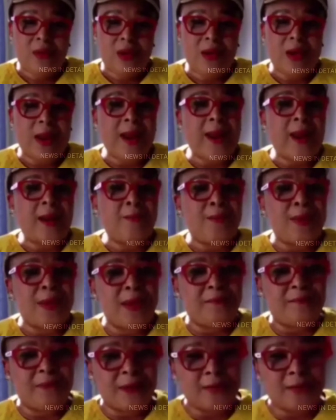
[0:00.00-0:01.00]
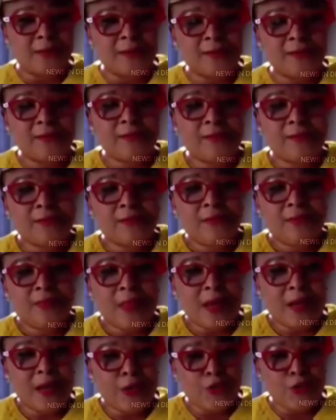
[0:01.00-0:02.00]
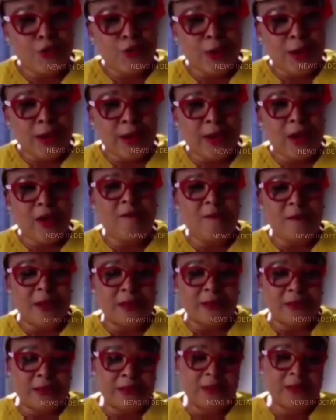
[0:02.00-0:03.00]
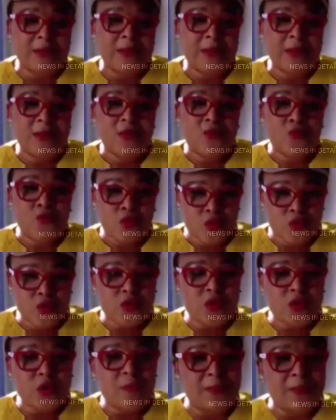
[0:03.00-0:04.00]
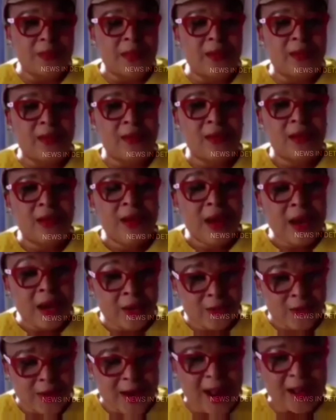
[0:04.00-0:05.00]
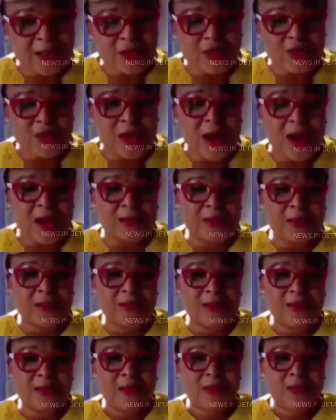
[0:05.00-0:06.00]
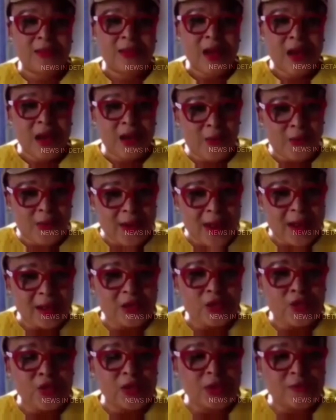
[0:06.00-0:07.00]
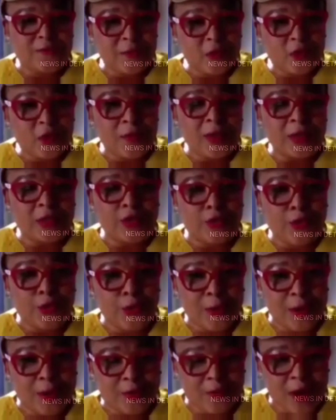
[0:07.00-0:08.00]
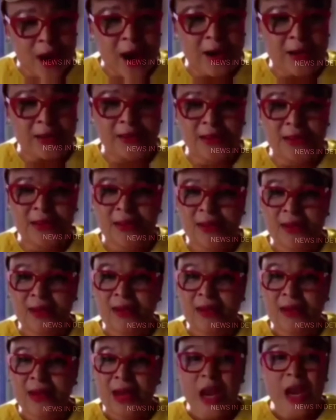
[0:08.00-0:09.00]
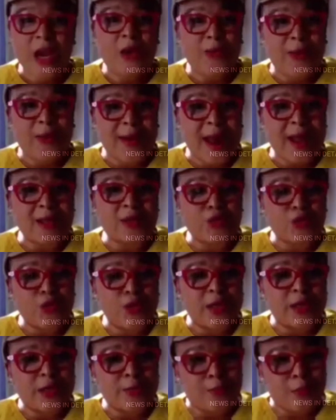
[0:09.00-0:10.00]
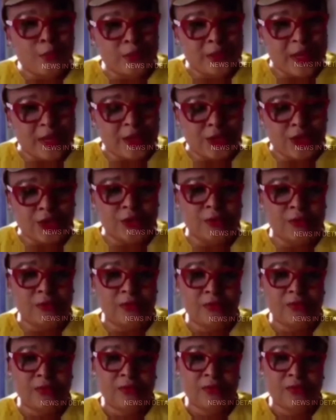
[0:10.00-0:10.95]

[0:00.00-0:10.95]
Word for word: And I am believing that the UK government will do something in regards to that, in regards to his fundamental human right, in regards to his protection.